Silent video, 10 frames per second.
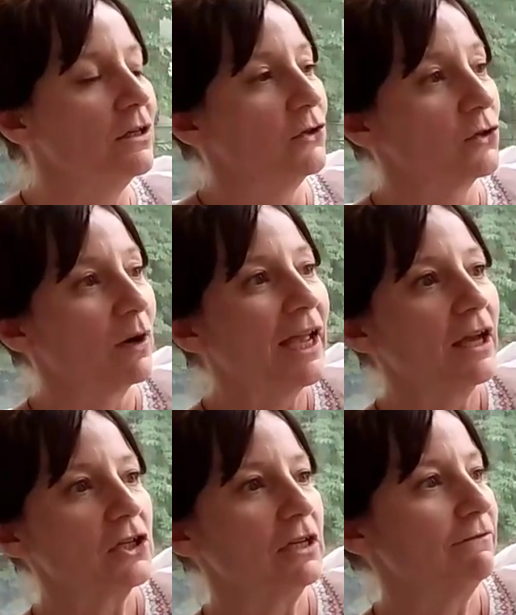So I
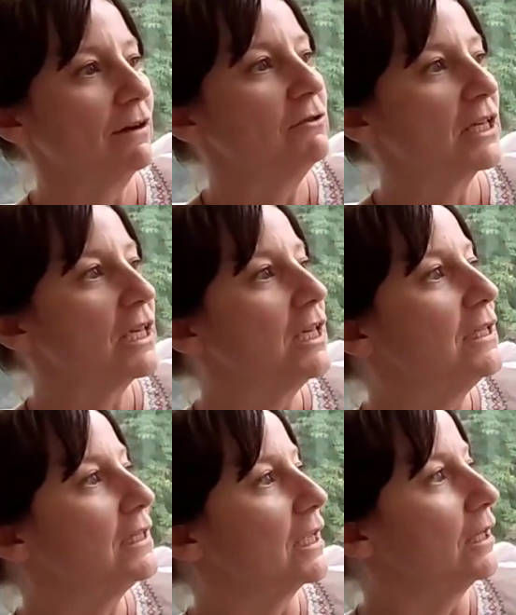actually found it
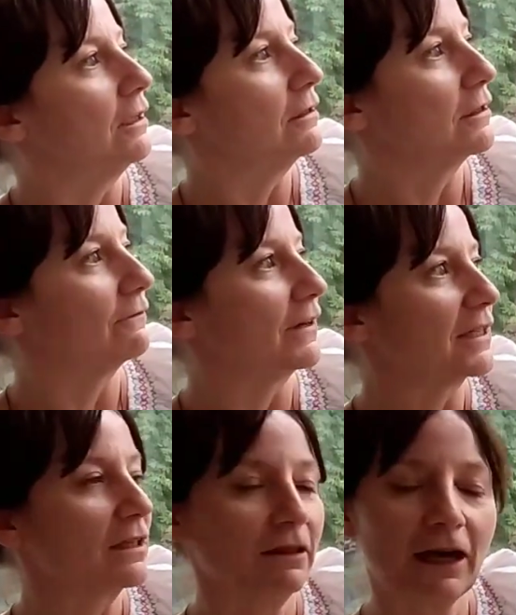easier to
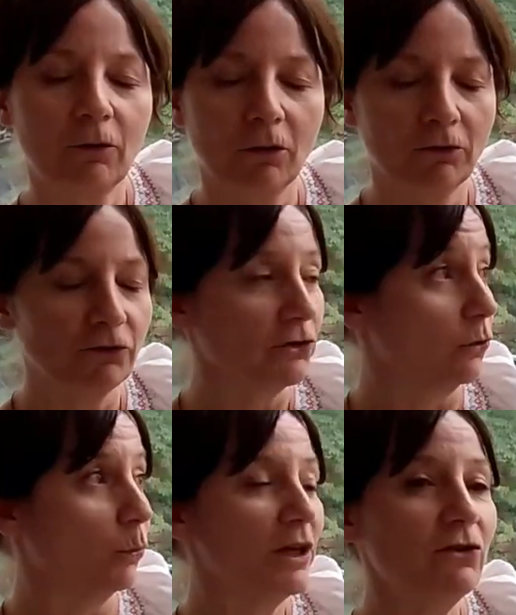fasten that one to
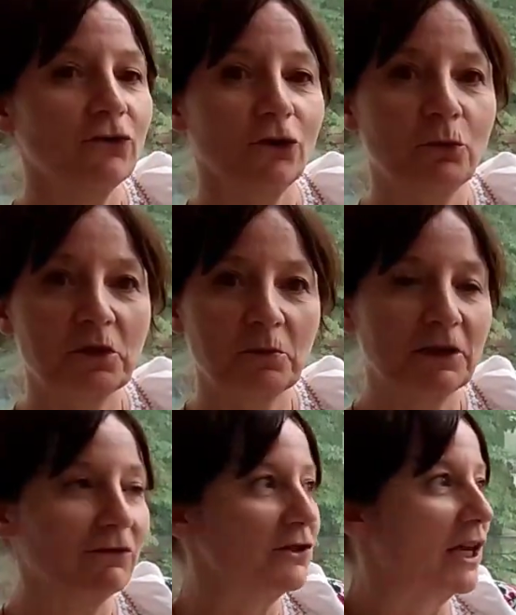the window with a bit
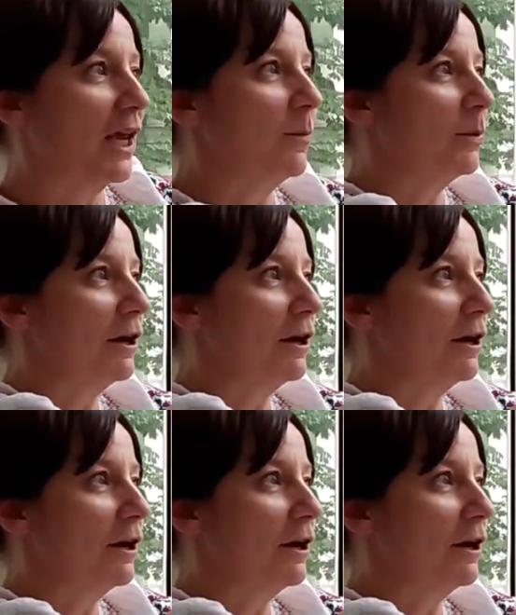of tape,